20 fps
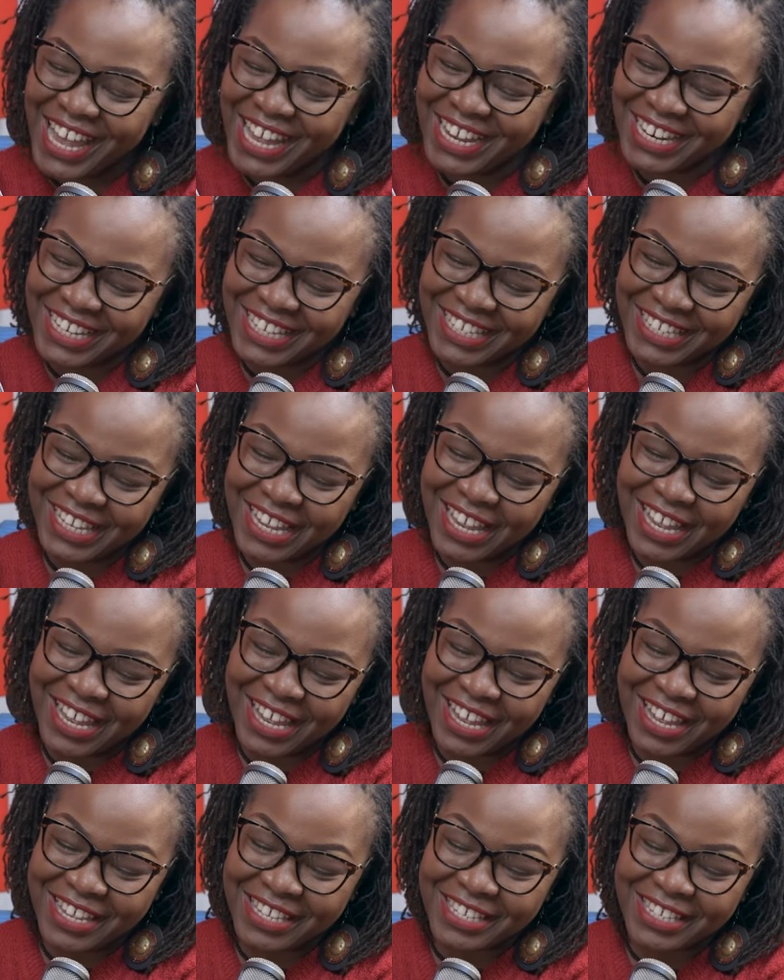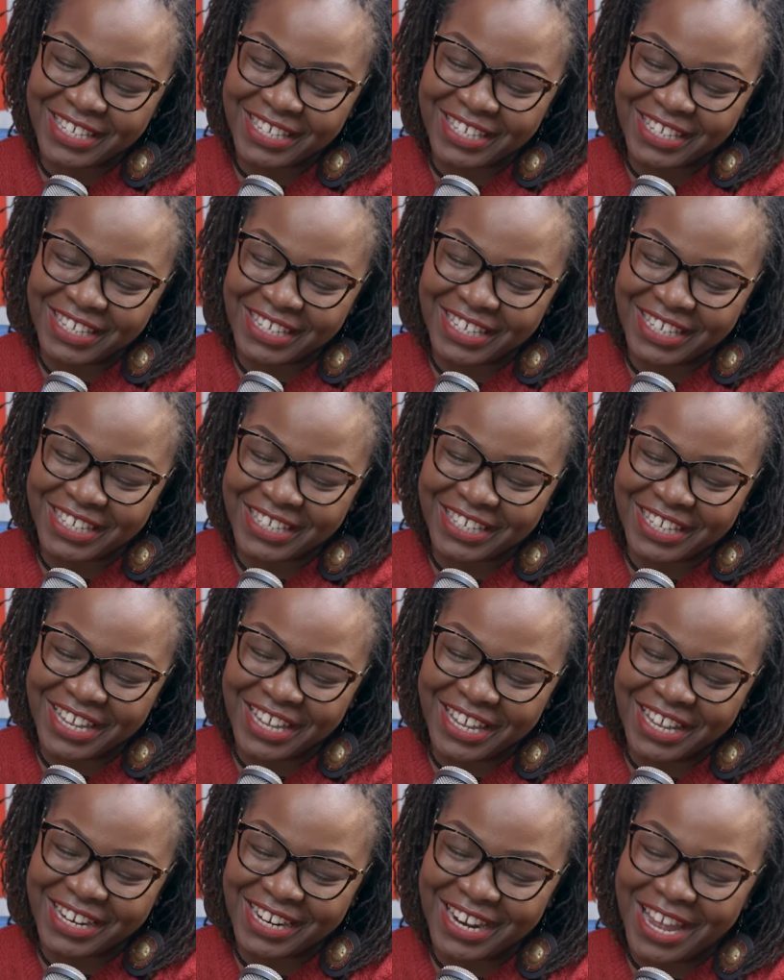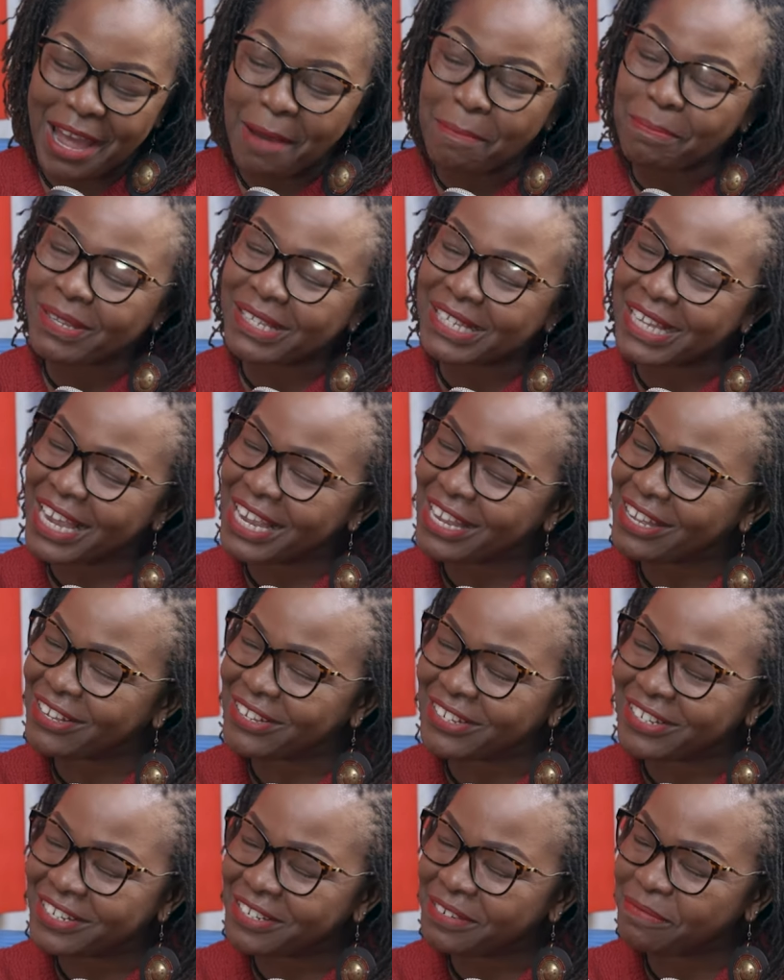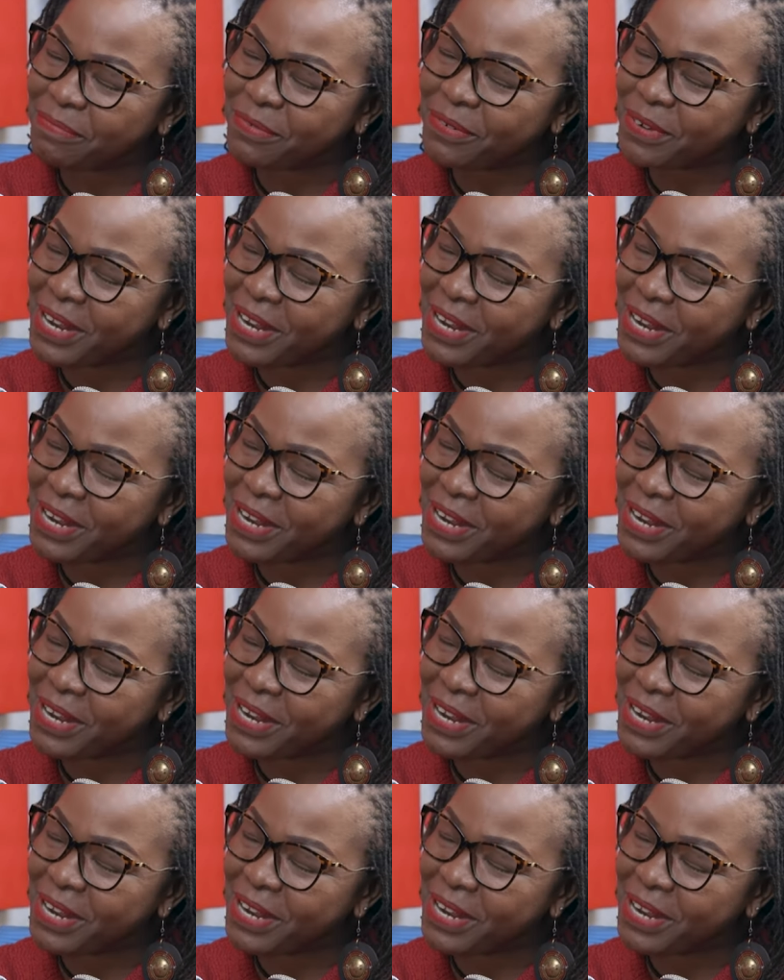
It is a it is an upcycled